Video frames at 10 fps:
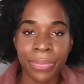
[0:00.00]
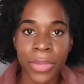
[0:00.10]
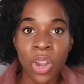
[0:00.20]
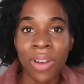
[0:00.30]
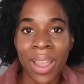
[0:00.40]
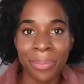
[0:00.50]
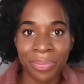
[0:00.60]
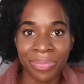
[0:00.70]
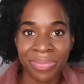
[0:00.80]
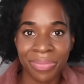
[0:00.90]
All right.
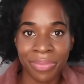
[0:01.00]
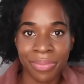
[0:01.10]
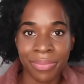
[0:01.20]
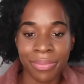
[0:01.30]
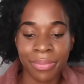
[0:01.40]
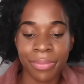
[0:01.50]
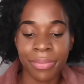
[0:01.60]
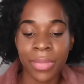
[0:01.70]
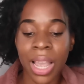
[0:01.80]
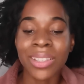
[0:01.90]

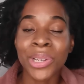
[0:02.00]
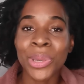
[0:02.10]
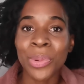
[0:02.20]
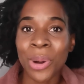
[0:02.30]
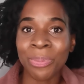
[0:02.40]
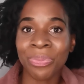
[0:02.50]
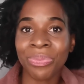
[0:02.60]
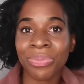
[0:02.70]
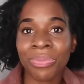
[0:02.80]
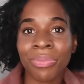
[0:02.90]
I'll tell you what.
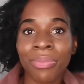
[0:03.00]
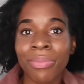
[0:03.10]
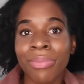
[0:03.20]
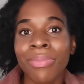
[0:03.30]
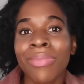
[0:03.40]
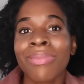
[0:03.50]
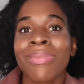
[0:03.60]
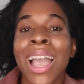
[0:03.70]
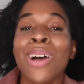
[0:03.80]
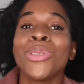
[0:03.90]

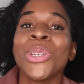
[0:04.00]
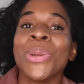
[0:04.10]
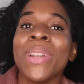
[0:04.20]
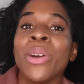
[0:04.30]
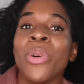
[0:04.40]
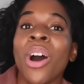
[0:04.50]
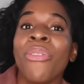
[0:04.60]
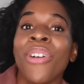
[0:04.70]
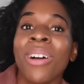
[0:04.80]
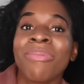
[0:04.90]
I'll do you a little offer.